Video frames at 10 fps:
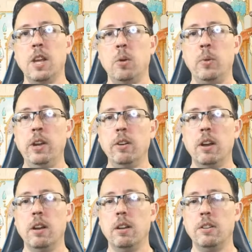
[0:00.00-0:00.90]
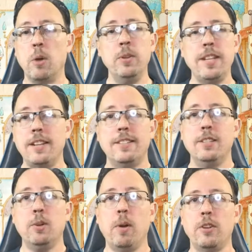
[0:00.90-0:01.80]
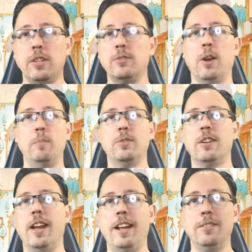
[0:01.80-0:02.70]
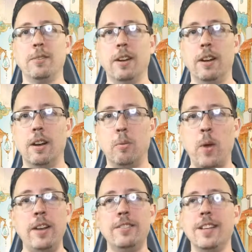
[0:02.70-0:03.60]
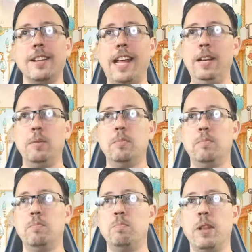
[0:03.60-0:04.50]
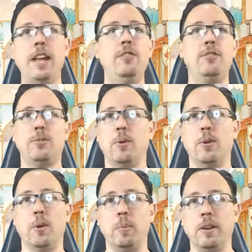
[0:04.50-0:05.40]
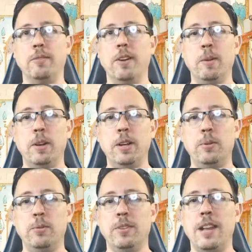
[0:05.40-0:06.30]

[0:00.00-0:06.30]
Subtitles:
No one's asked this question, so I'm just going to answer it. When does the late pledge store open? For anybody who's